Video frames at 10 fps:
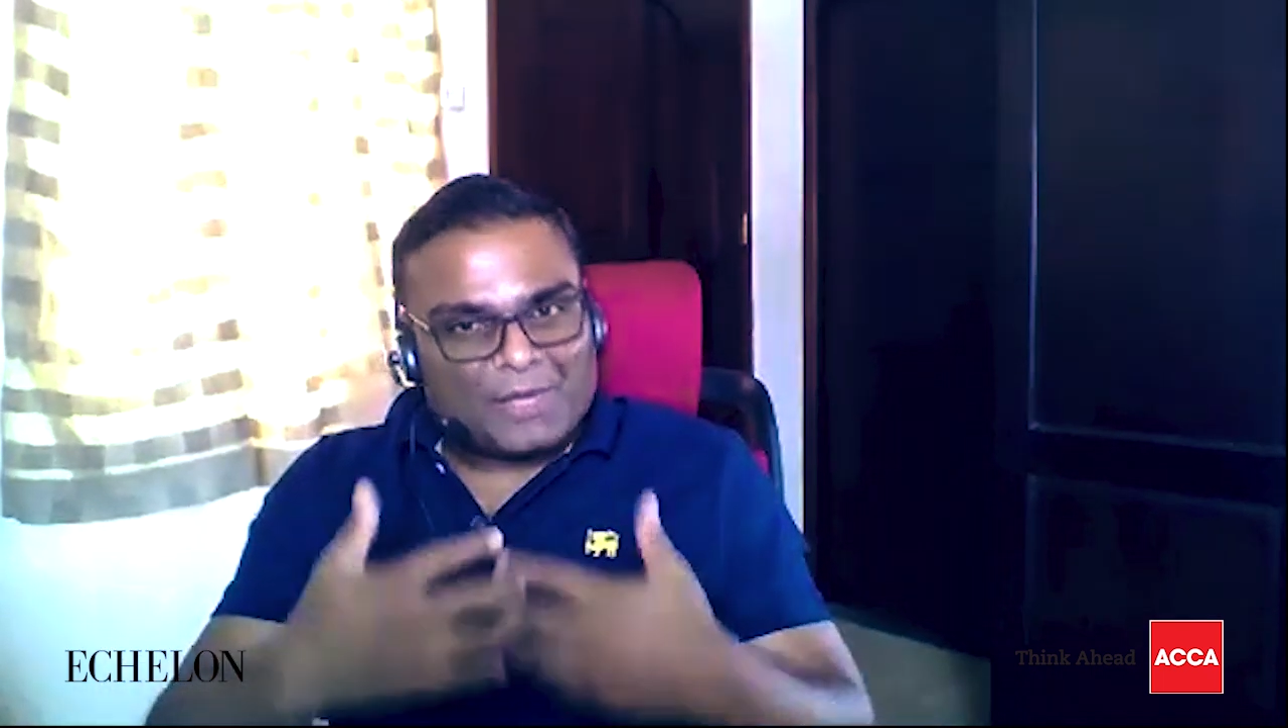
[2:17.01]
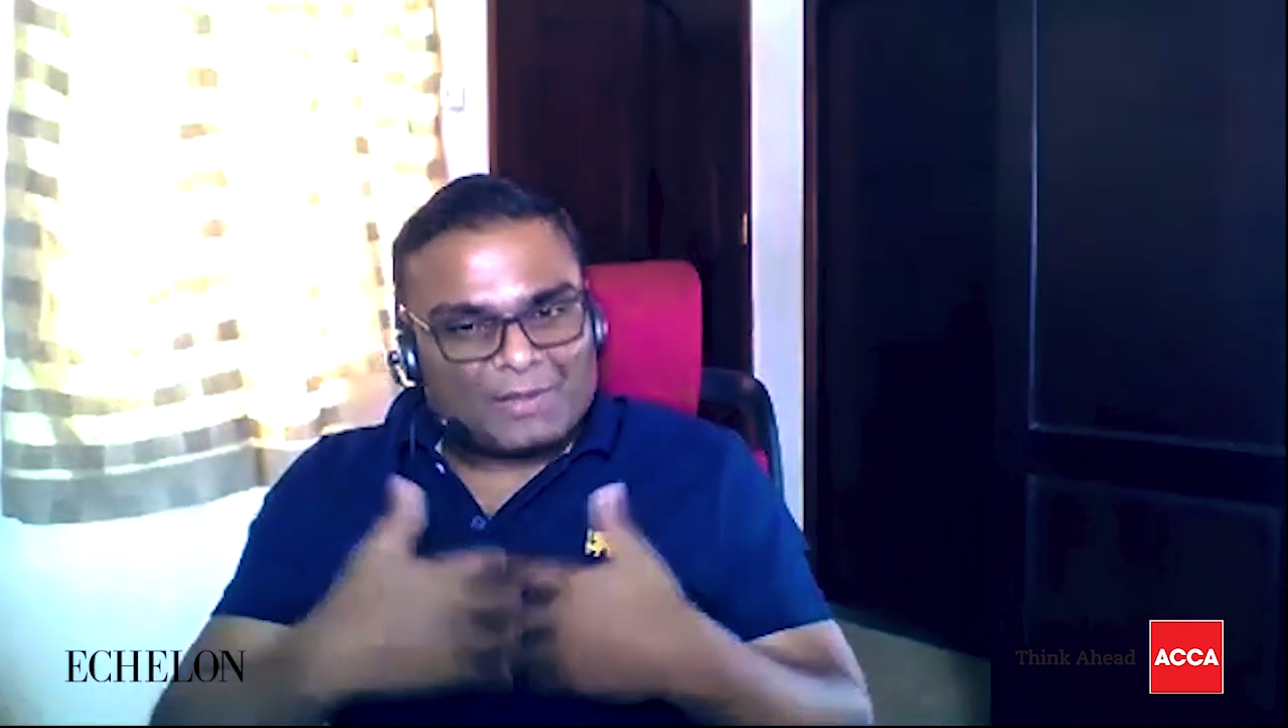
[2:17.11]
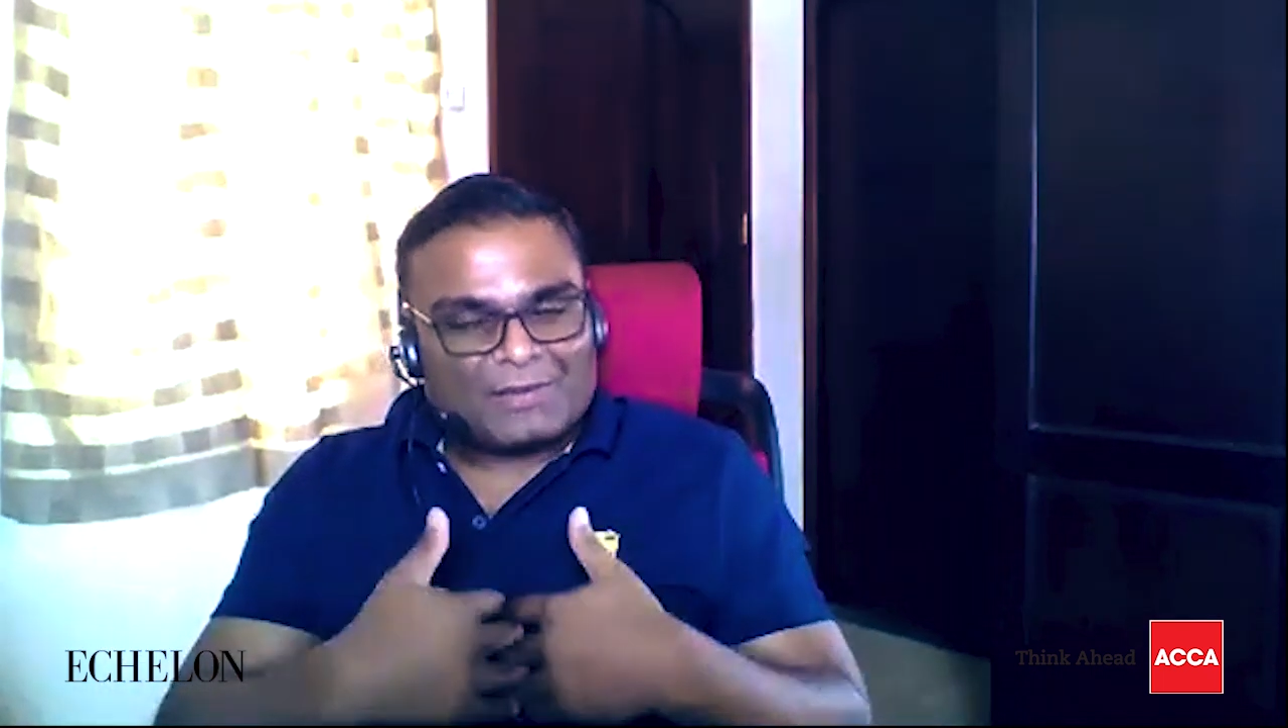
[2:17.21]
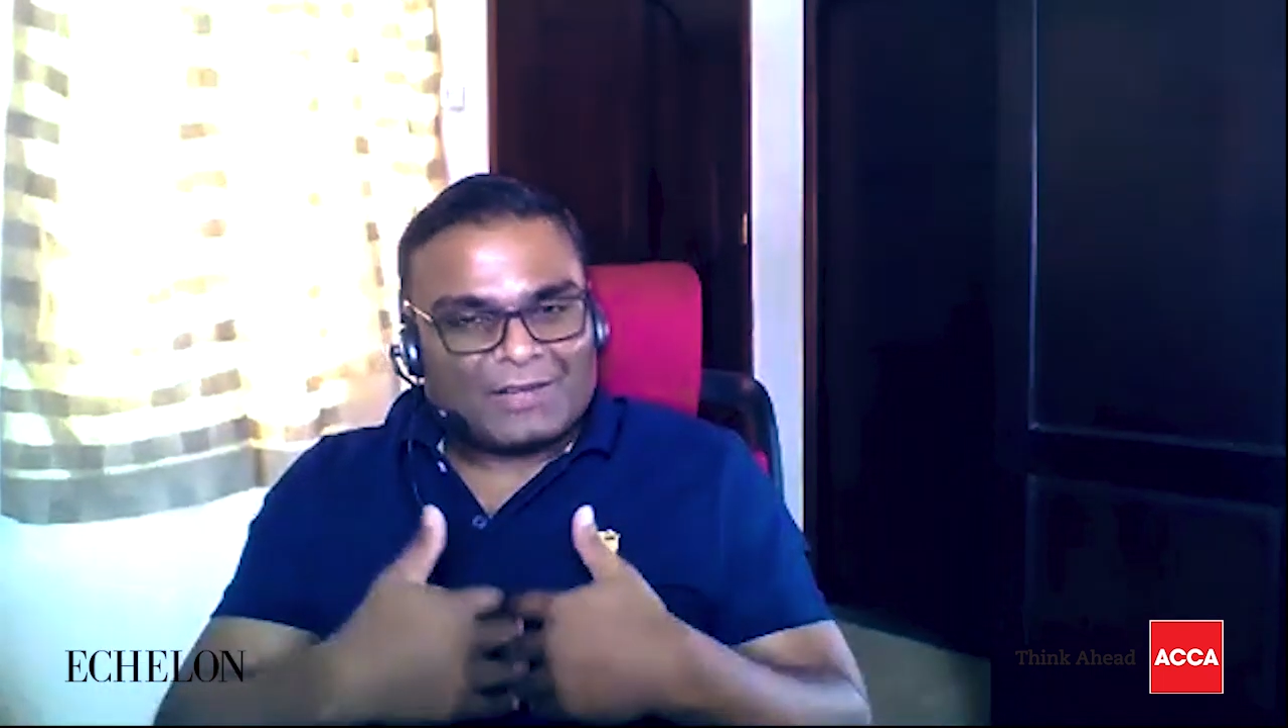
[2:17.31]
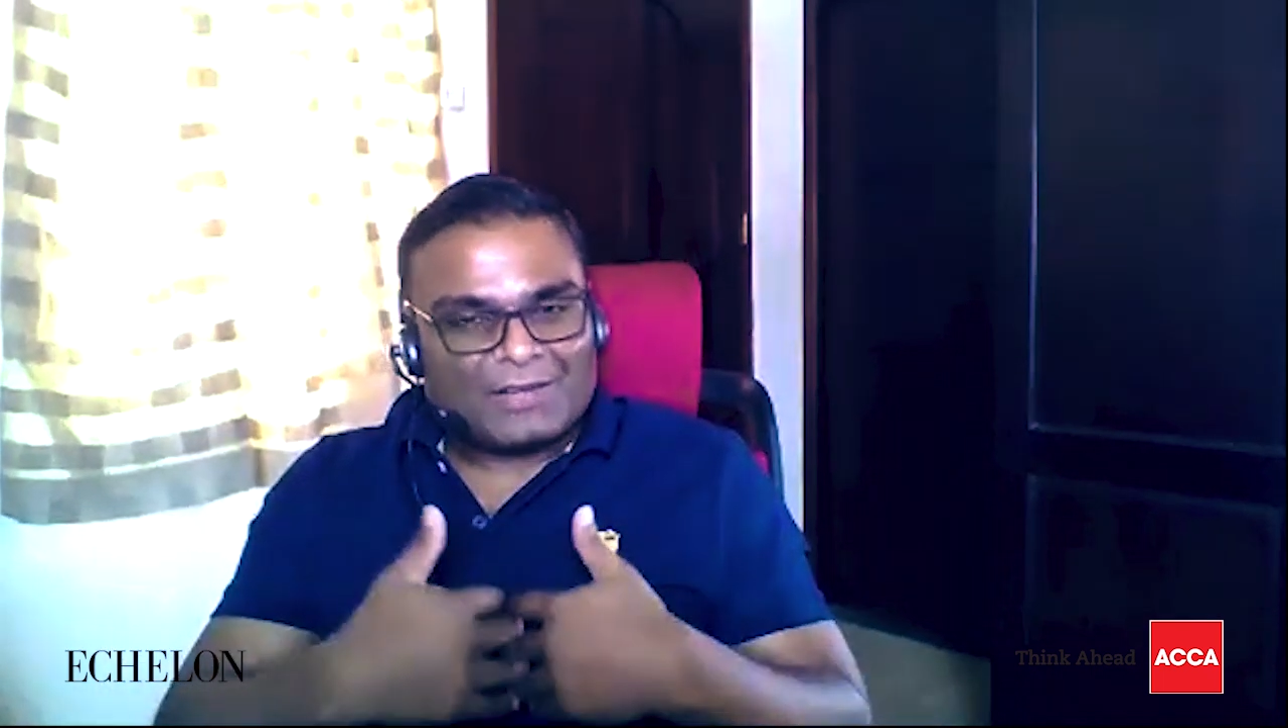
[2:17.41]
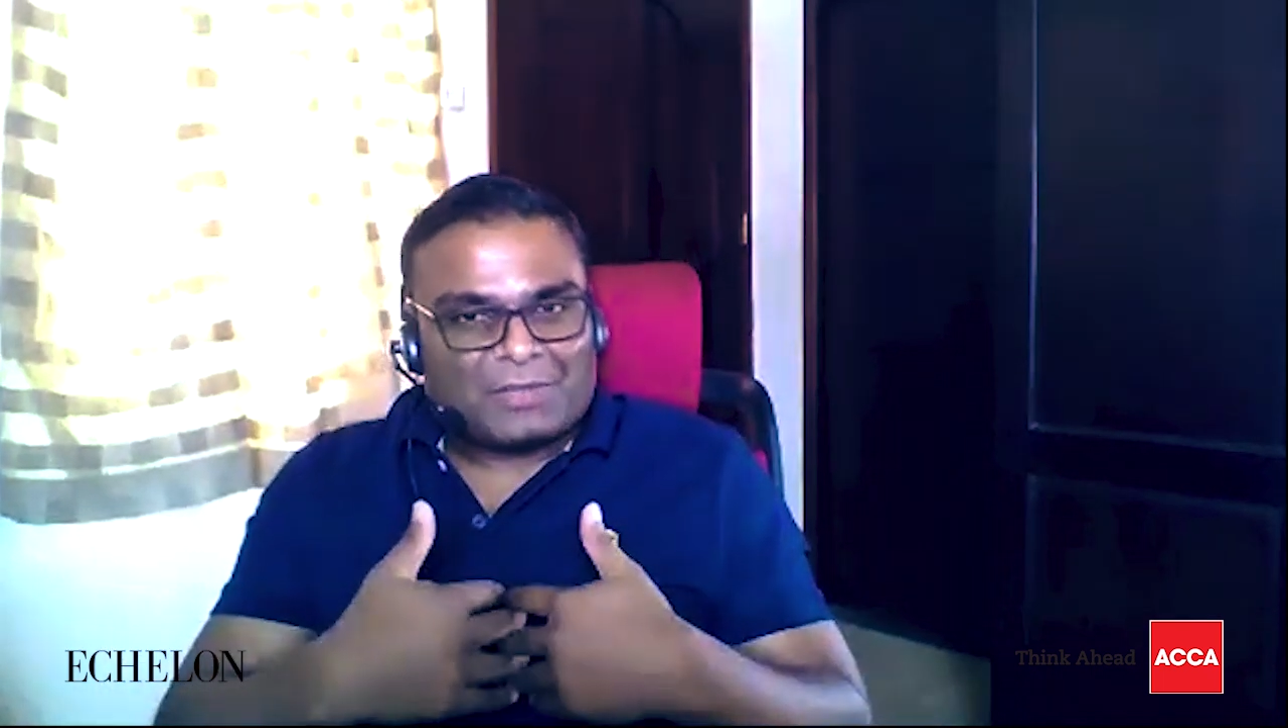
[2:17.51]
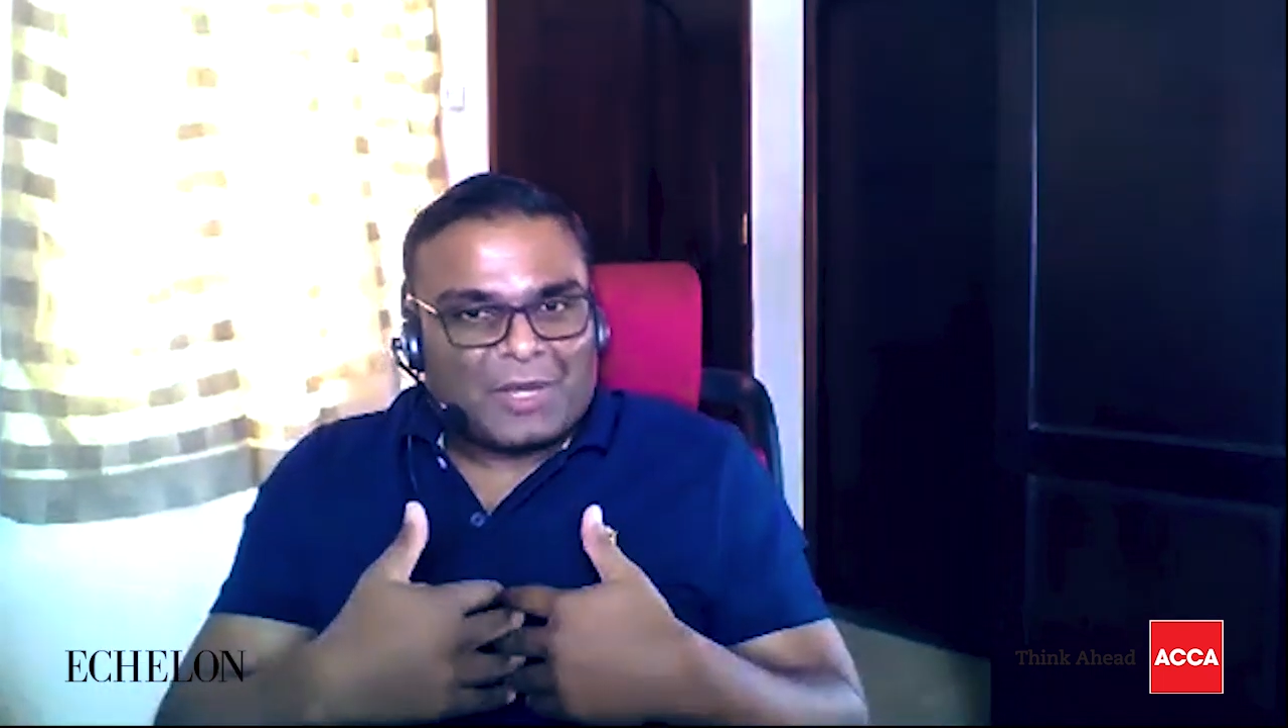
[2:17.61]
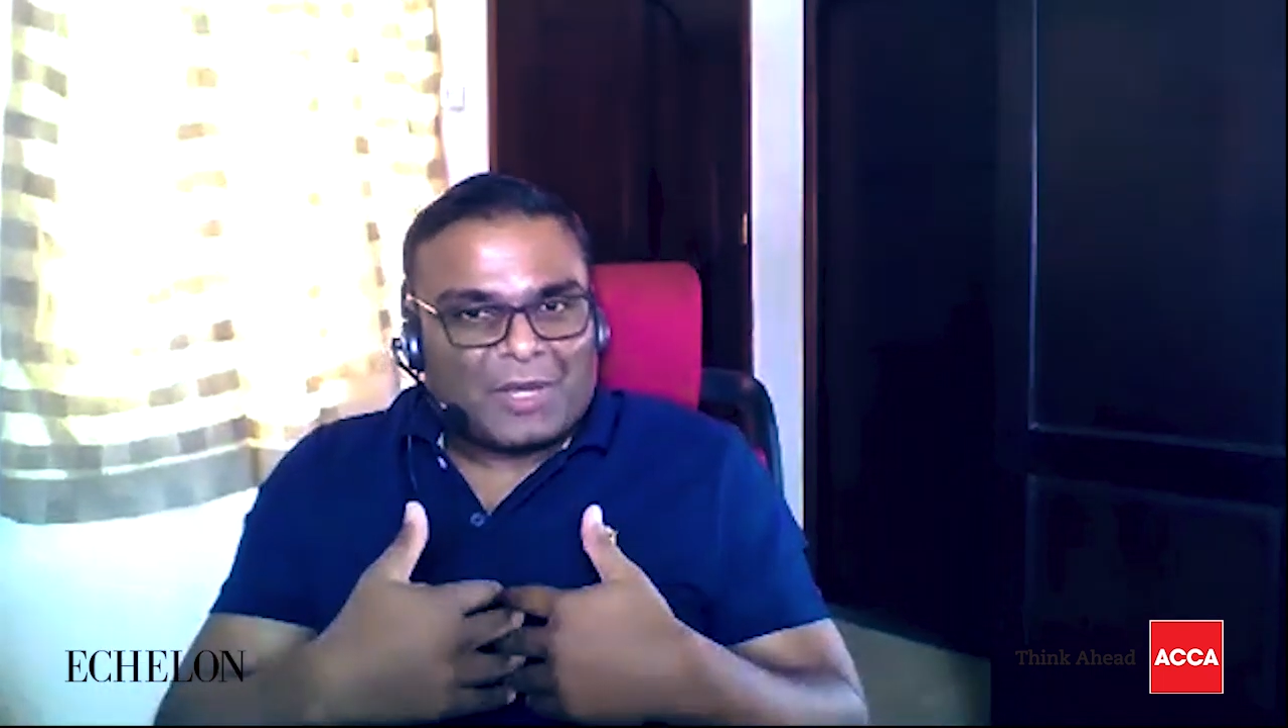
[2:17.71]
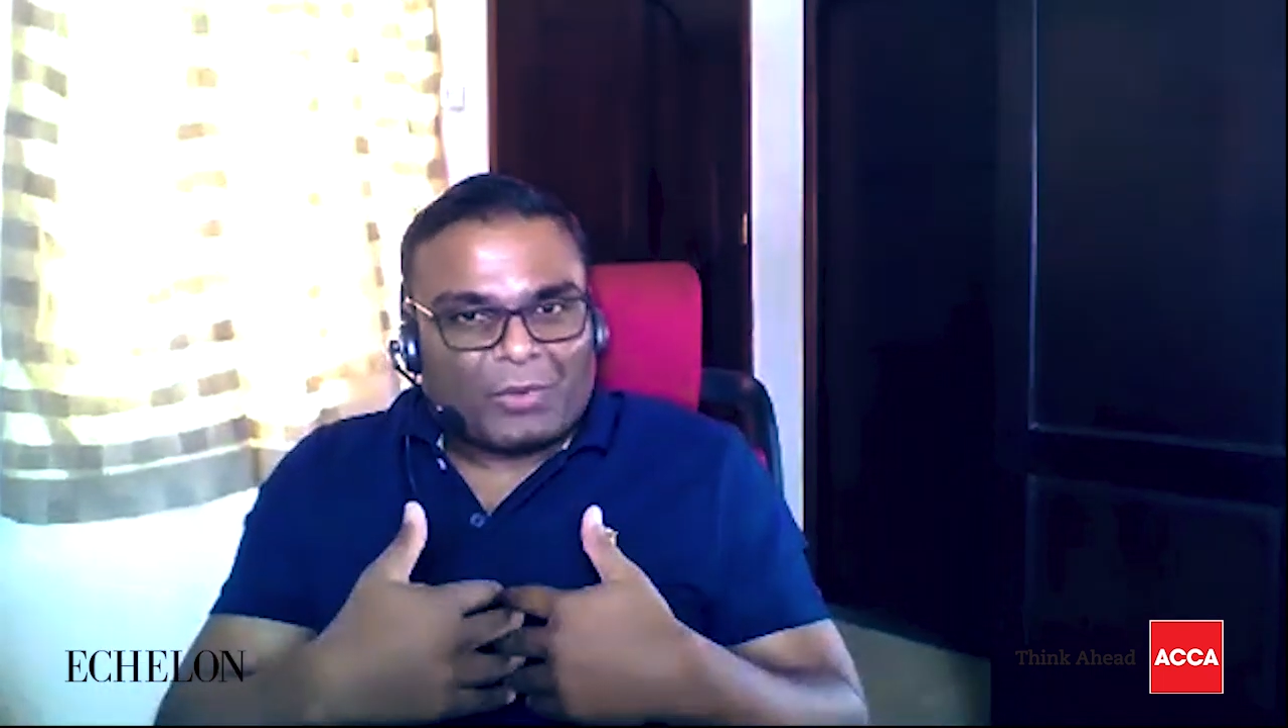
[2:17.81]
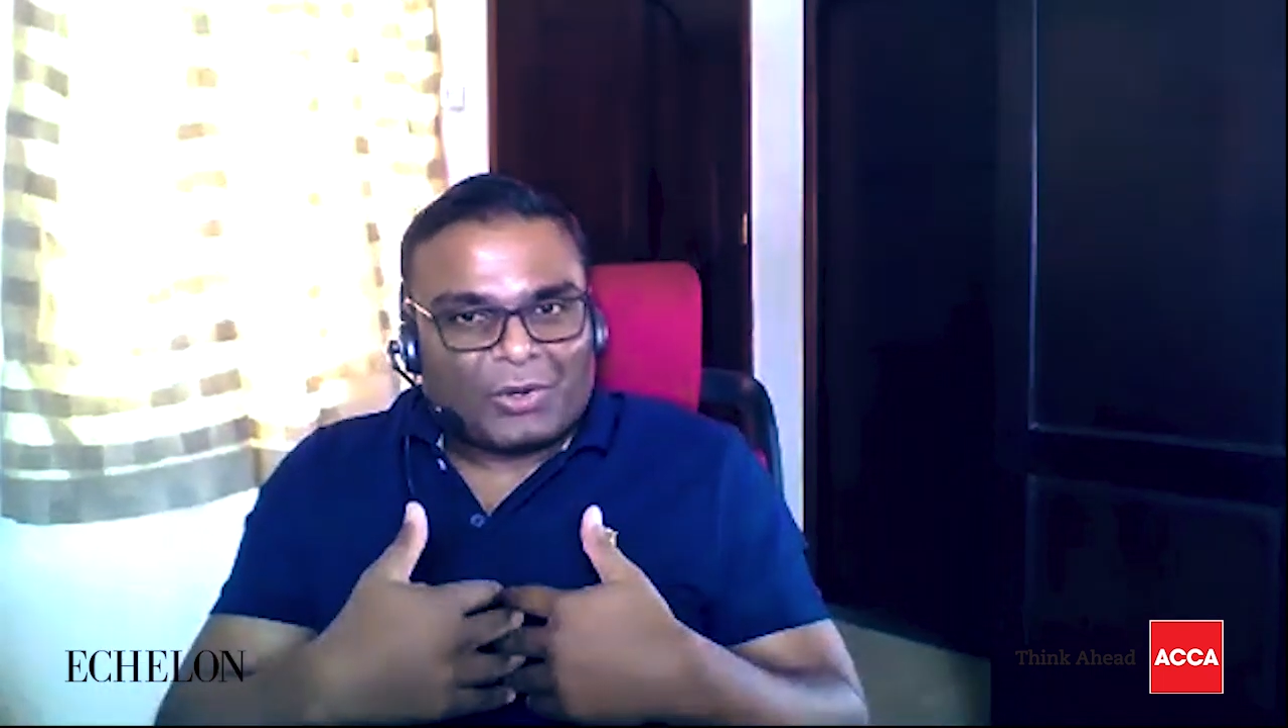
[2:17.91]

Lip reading: mere